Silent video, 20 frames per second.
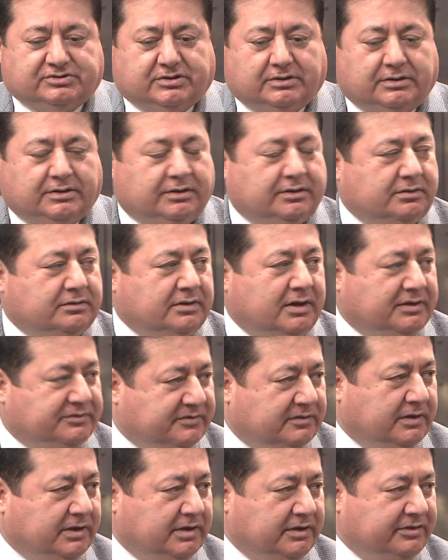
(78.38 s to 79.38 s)
in
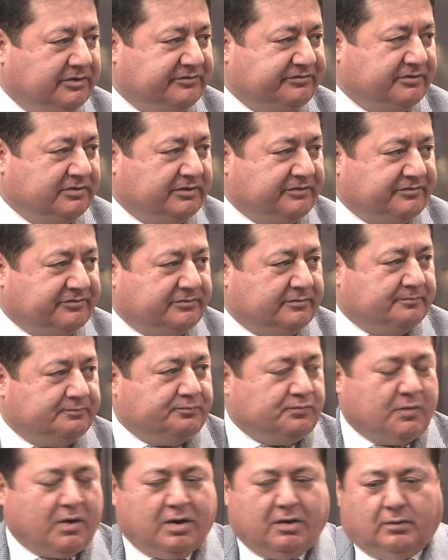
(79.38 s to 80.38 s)
1986.
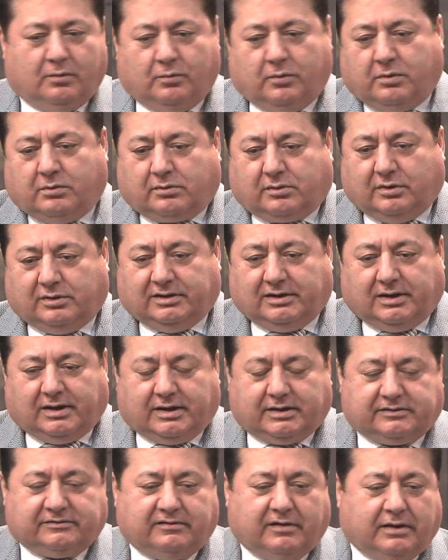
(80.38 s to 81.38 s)
We were only
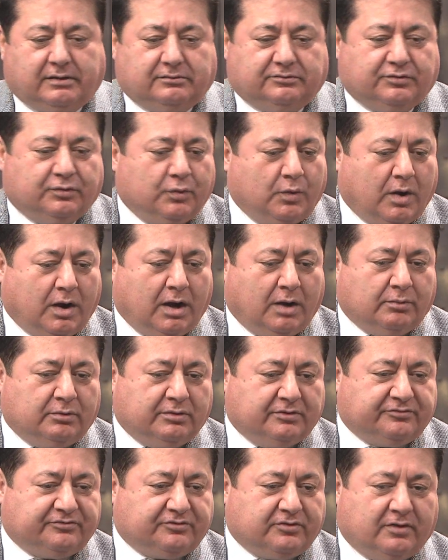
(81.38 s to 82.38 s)
like 2
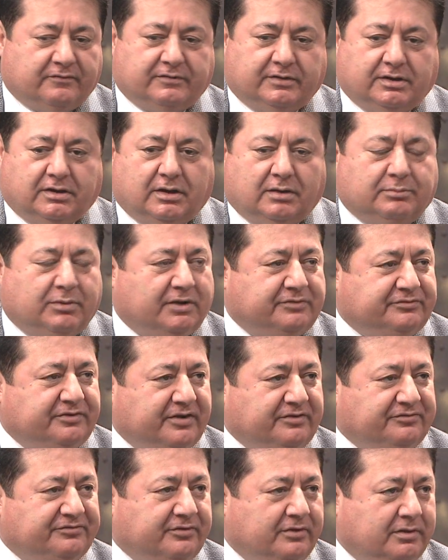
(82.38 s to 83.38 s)
hours covering about
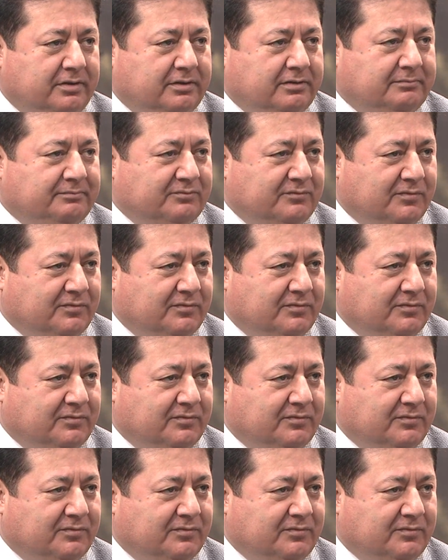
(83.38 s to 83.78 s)
10 cities,